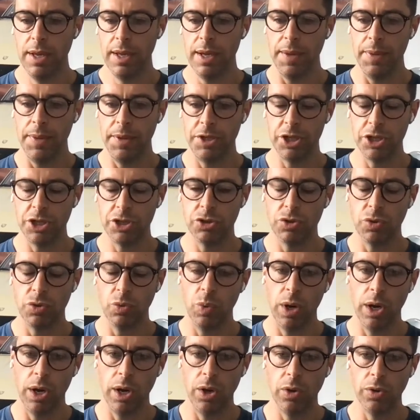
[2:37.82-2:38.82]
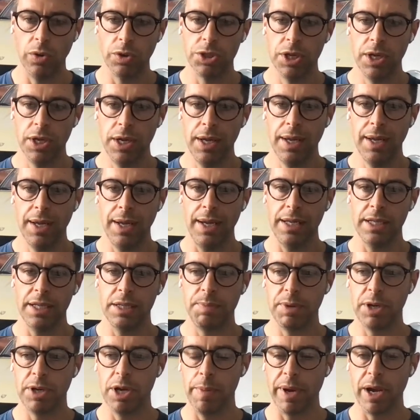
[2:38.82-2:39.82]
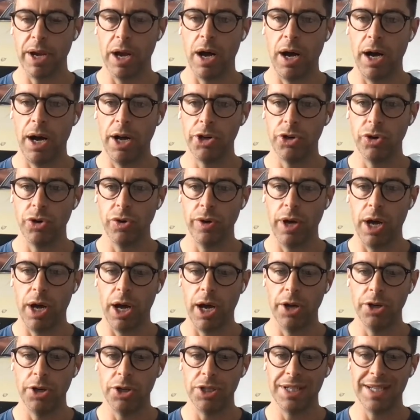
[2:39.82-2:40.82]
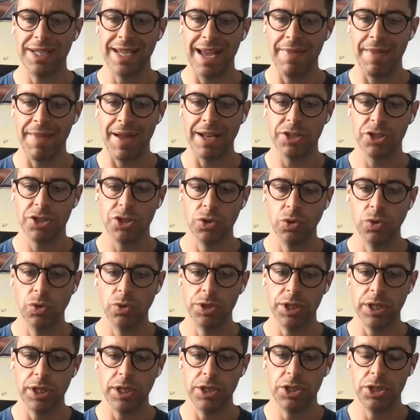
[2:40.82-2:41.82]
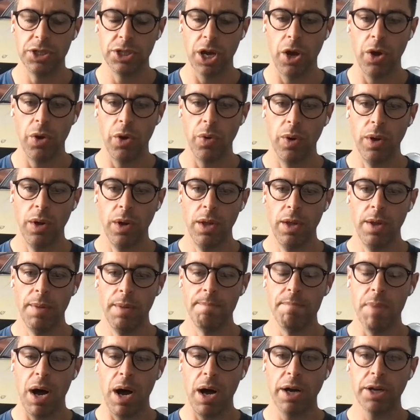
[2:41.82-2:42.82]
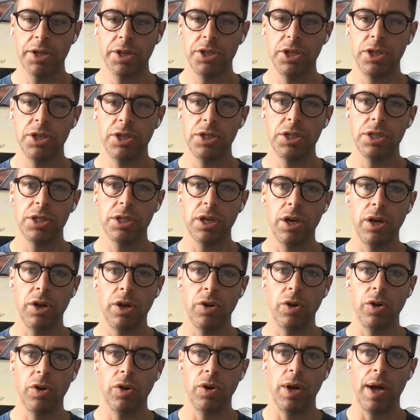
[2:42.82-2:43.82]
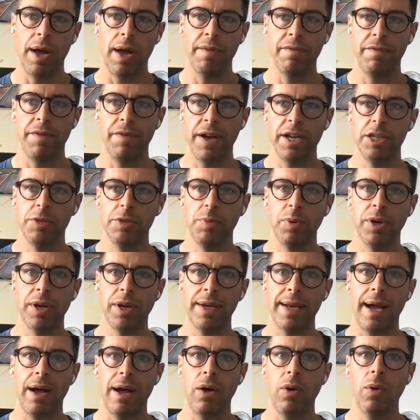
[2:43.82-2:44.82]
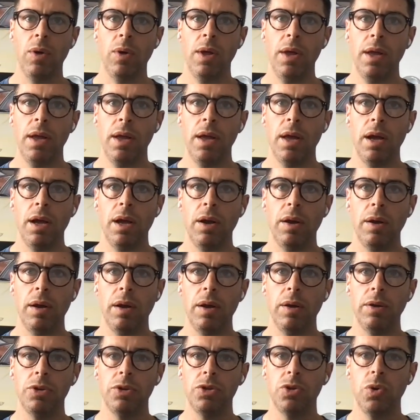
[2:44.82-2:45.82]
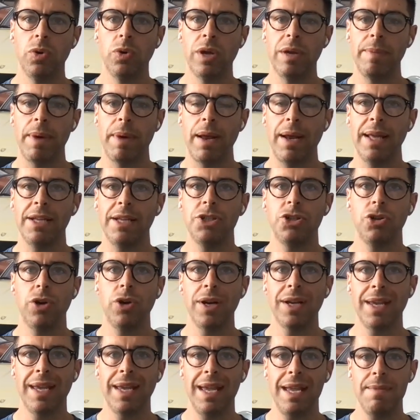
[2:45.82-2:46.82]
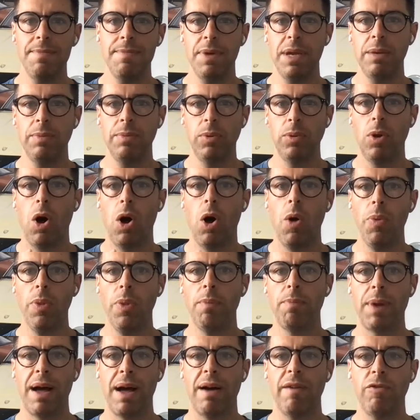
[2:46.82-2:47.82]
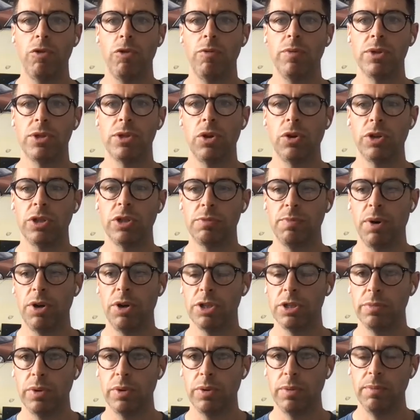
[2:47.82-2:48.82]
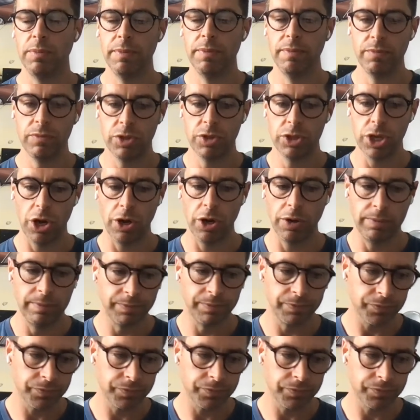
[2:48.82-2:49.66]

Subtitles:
in the digital world, it's becoming harder and harder to get that sorted. So marketers and Facebook are now talking about, let's try and keep people on the platform as long as possible. So